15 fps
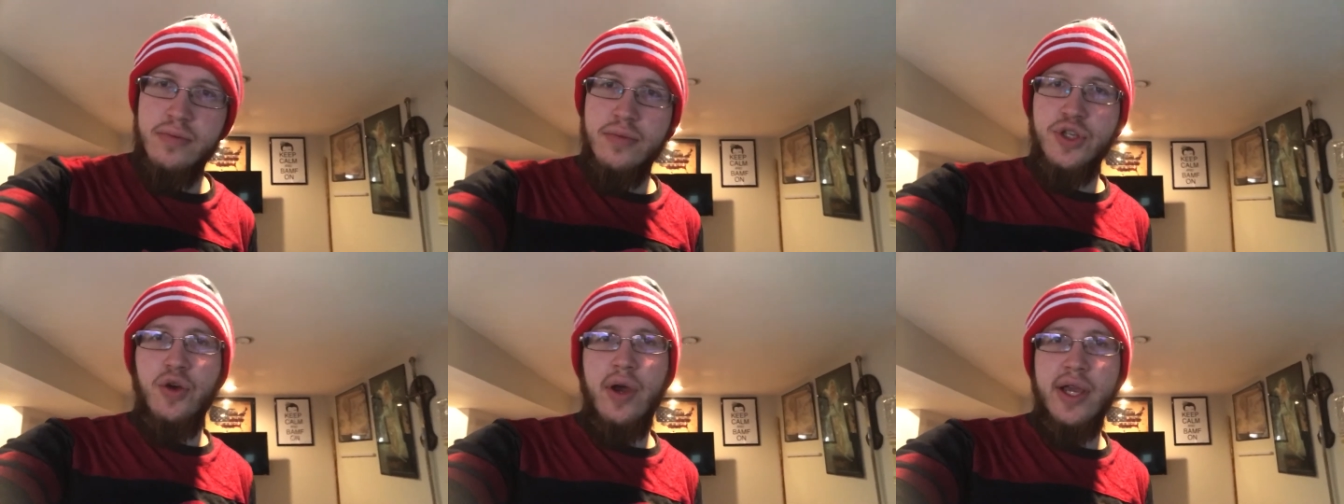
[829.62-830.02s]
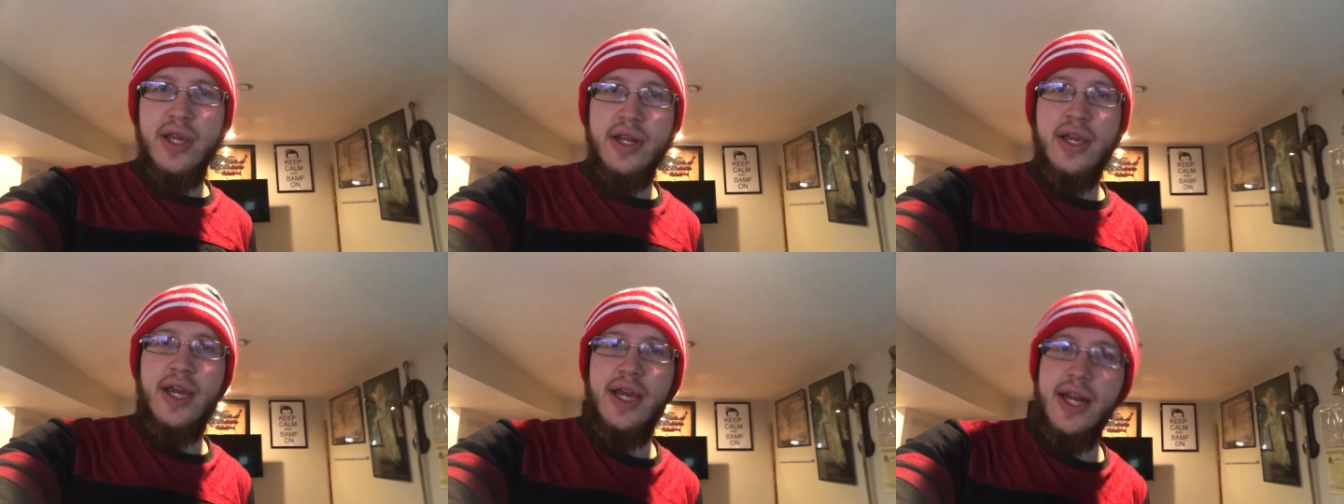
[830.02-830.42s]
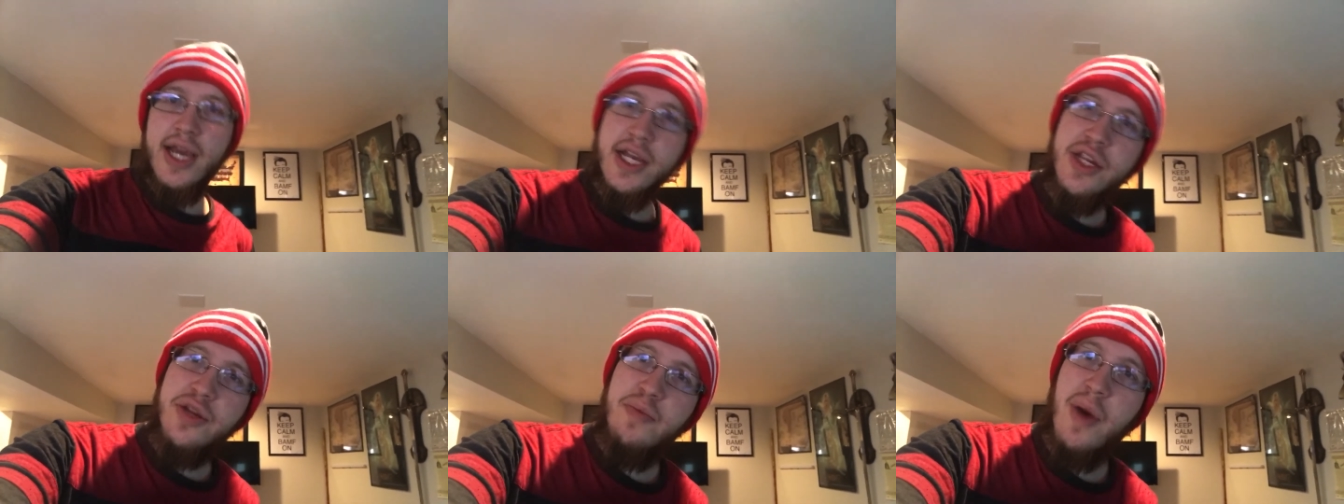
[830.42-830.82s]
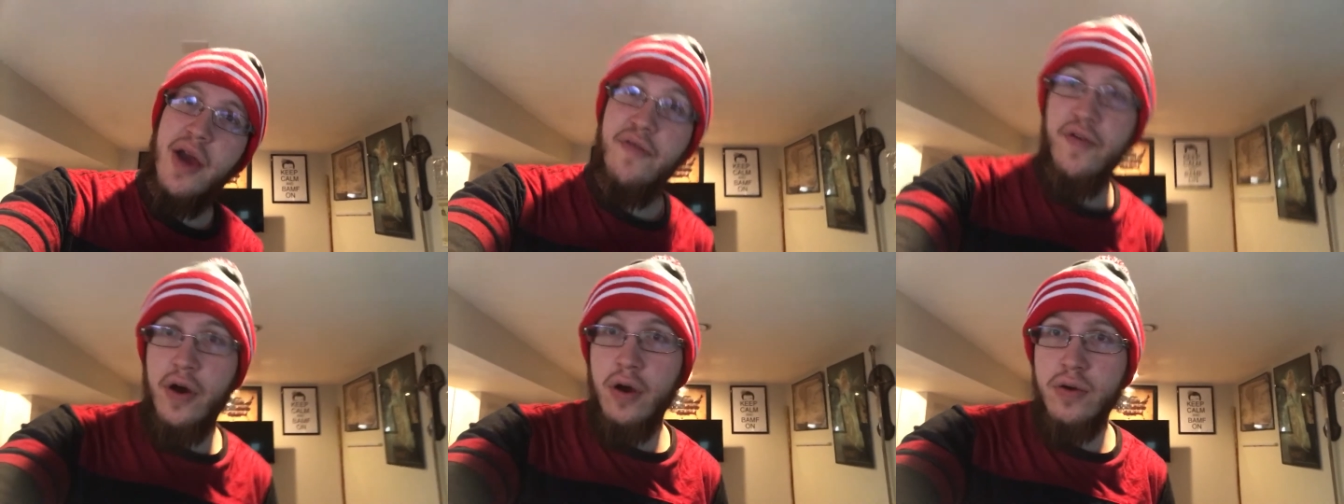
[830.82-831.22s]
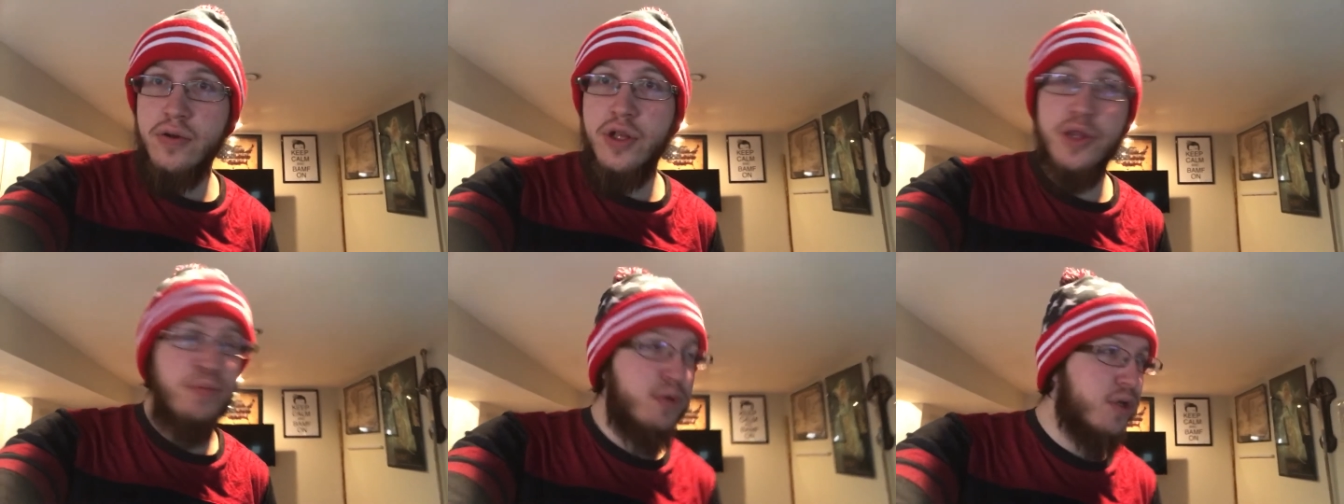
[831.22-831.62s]
So I can connect my phone
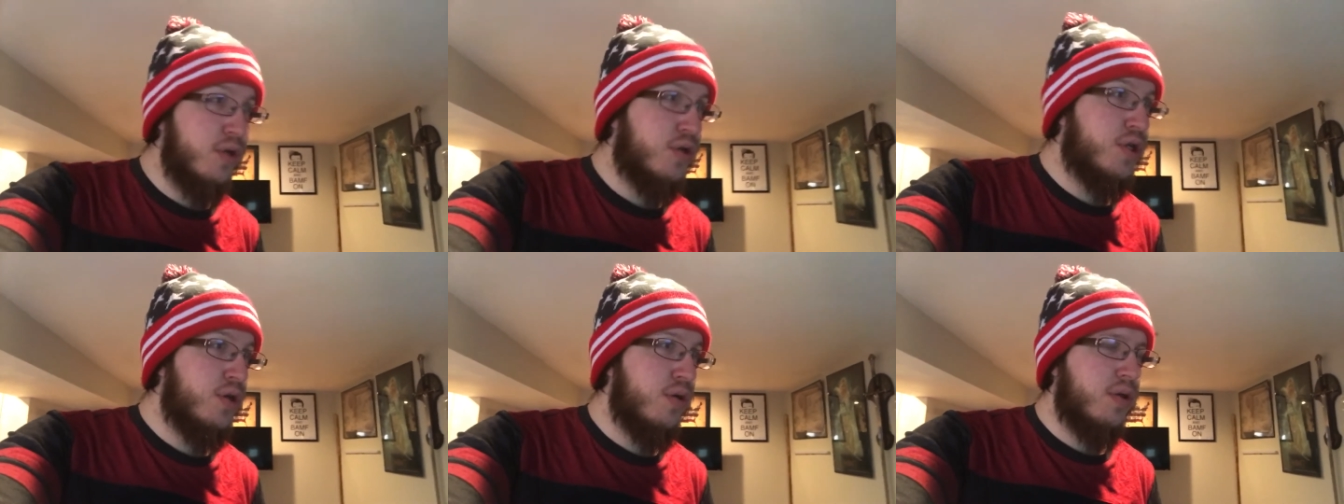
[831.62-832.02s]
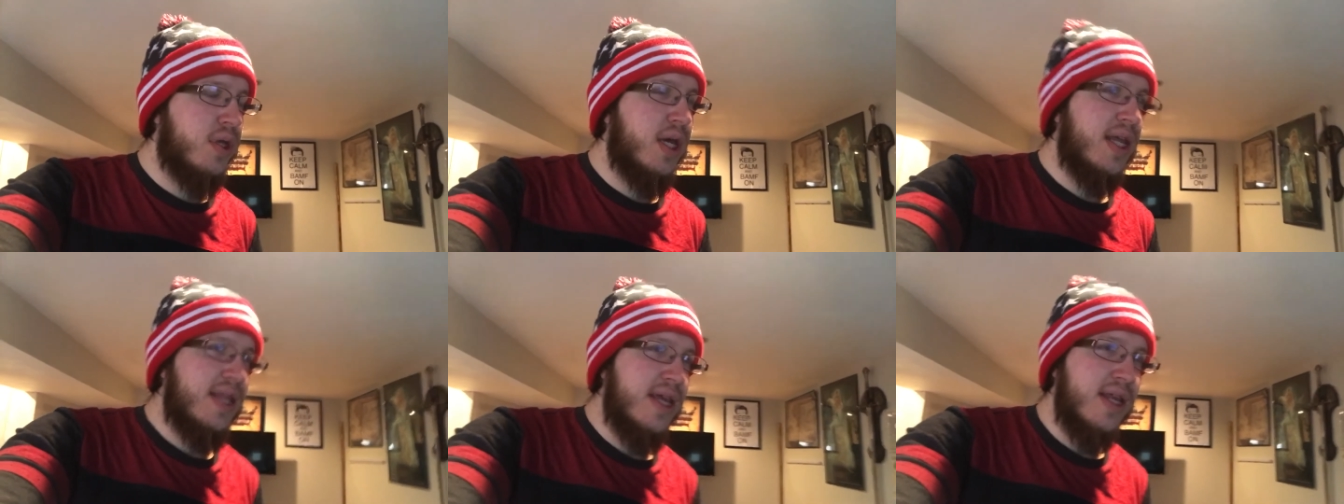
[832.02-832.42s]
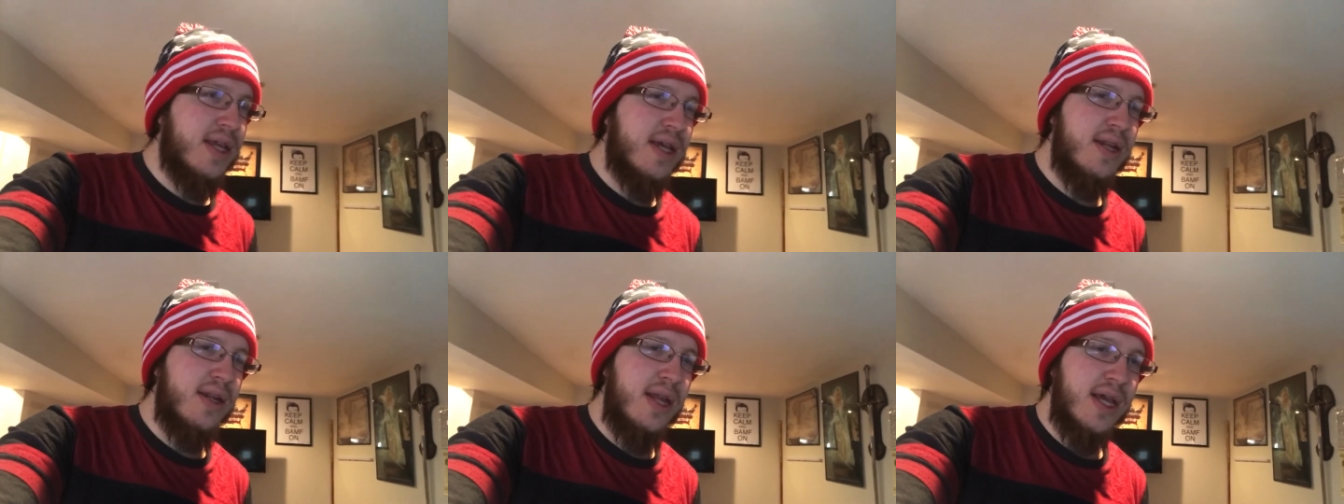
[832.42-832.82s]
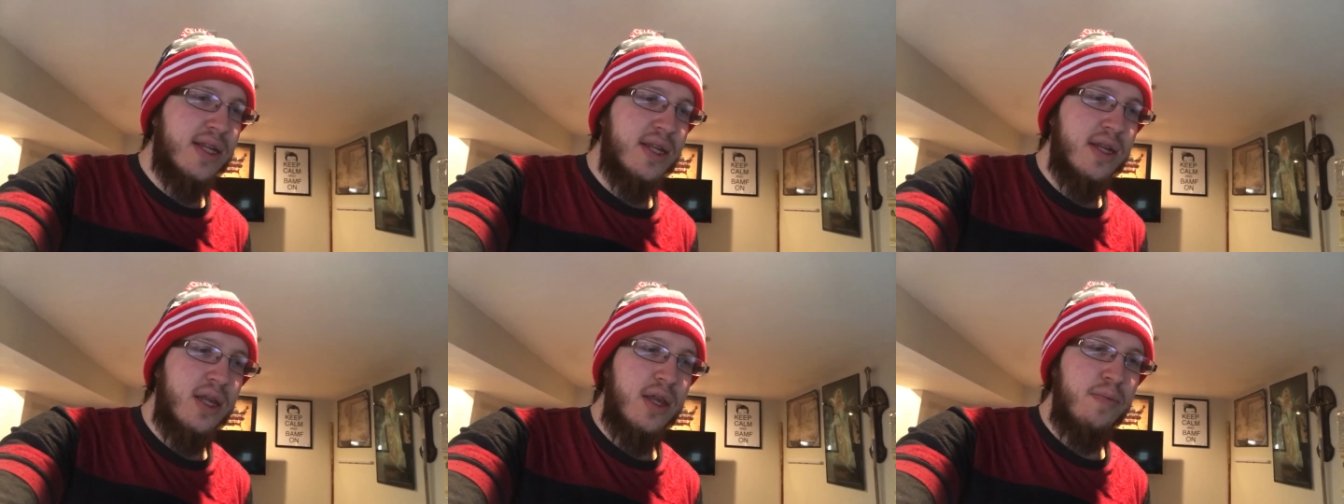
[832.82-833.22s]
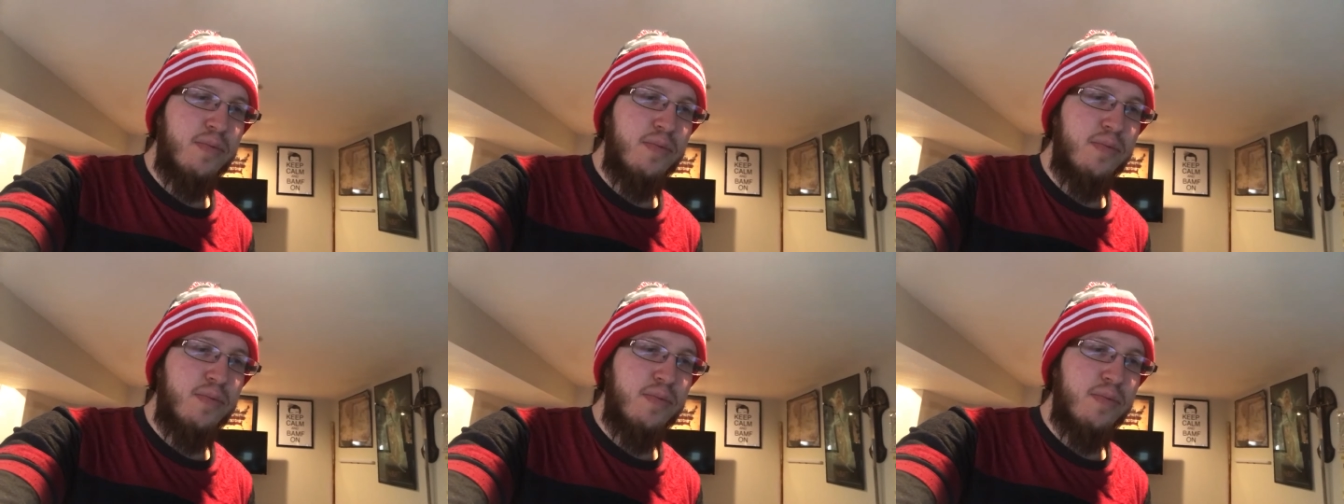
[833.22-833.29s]
to the Bluetooth and then connect it,